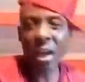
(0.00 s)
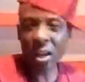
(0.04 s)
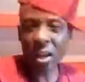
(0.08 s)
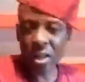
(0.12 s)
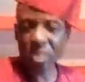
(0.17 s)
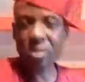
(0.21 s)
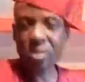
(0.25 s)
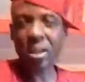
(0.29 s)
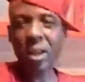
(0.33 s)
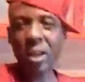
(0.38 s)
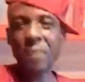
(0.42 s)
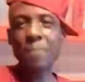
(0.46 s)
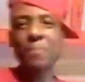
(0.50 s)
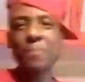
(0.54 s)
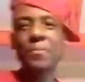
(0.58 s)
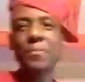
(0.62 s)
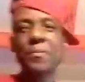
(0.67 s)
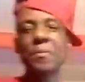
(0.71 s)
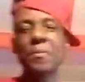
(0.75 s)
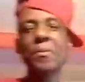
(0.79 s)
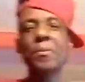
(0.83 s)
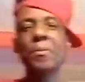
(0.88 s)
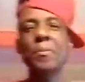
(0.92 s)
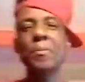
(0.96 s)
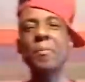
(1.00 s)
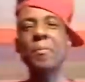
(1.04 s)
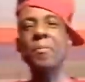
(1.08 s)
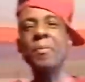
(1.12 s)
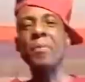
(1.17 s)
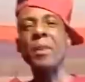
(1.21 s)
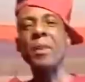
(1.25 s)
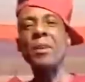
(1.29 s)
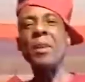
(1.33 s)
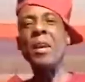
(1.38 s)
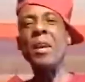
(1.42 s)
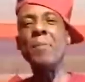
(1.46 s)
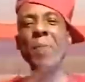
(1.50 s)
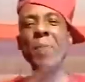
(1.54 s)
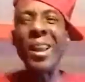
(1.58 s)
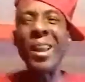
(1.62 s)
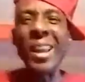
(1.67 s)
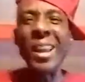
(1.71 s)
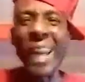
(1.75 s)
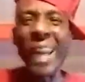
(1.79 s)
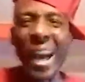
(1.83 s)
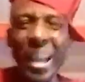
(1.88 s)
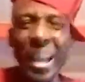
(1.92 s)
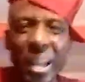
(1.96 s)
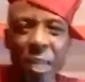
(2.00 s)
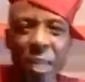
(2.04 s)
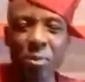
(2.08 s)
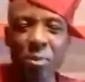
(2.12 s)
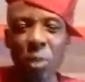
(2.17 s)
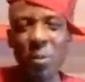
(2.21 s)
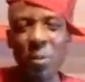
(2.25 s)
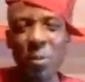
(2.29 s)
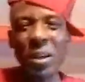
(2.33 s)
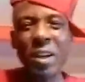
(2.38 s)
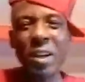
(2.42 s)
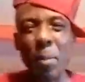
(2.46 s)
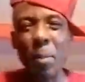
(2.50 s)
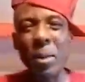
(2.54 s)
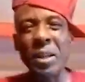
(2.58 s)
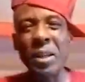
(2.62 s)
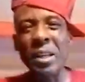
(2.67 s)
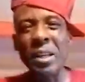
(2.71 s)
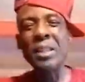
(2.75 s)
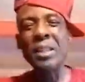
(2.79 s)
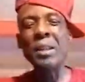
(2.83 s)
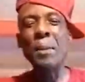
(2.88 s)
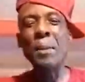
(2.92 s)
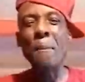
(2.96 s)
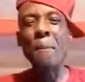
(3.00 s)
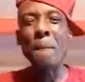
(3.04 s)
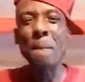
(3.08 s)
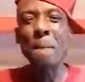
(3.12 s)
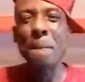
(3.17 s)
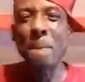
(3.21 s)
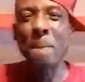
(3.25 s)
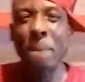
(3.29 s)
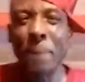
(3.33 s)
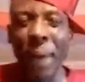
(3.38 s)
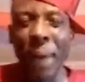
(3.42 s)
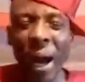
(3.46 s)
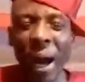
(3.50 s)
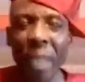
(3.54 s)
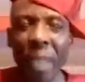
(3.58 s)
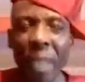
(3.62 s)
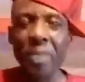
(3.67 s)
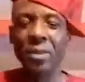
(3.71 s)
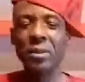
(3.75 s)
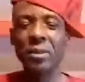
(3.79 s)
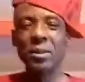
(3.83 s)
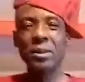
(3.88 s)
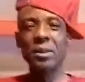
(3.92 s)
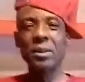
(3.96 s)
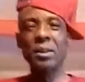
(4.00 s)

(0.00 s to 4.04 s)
You understand? Him not like them somebody come deal with him bad.